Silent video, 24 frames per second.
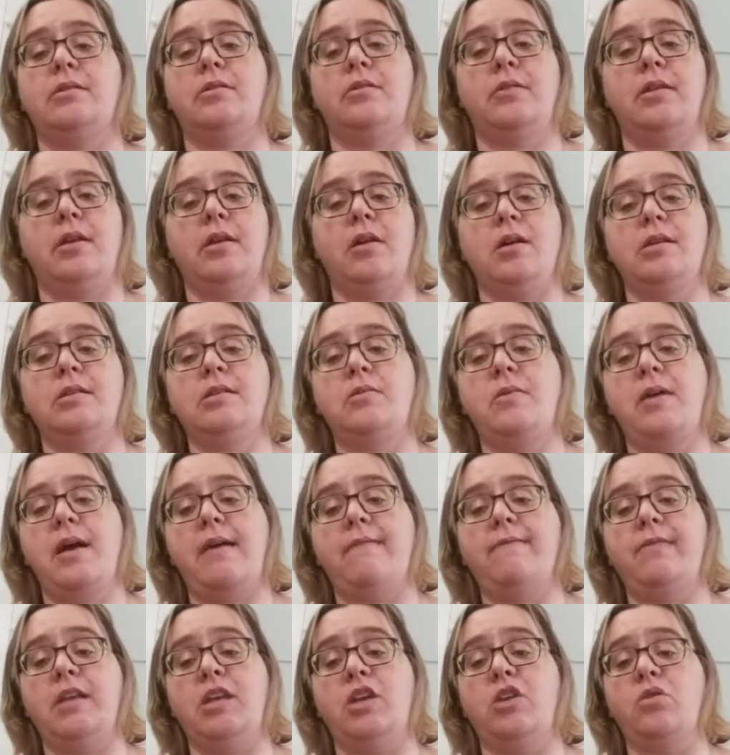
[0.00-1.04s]
So they also
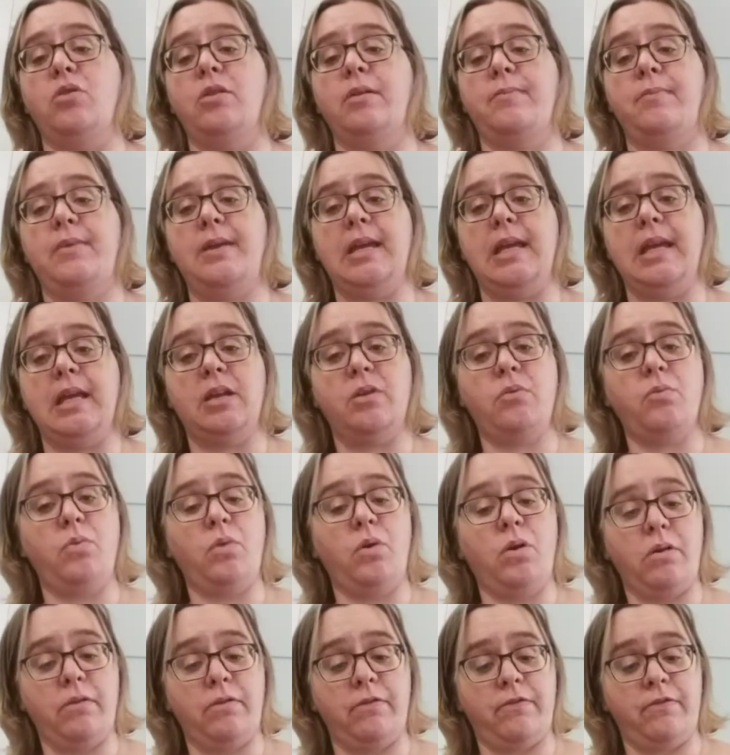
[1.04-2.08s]
have the European
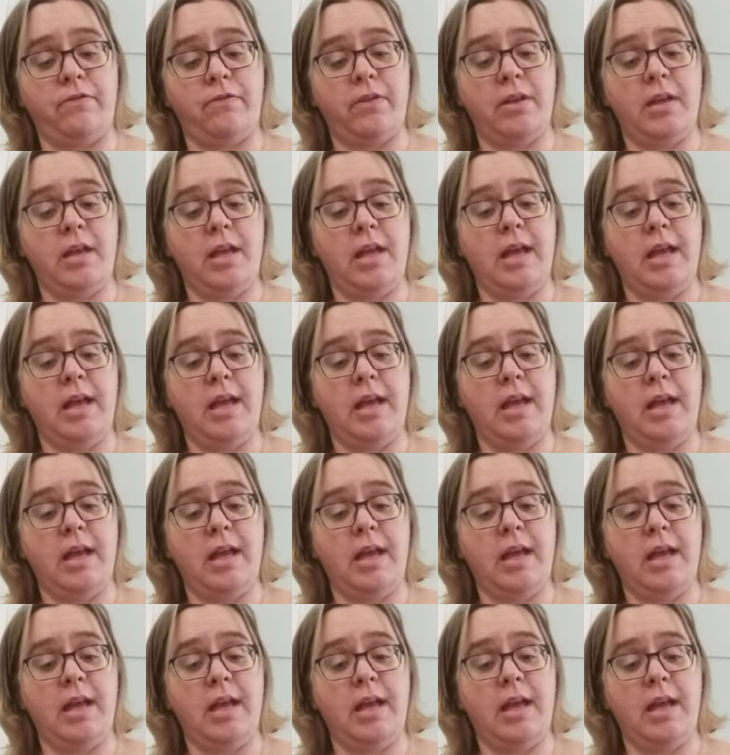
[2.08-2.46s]
wolf,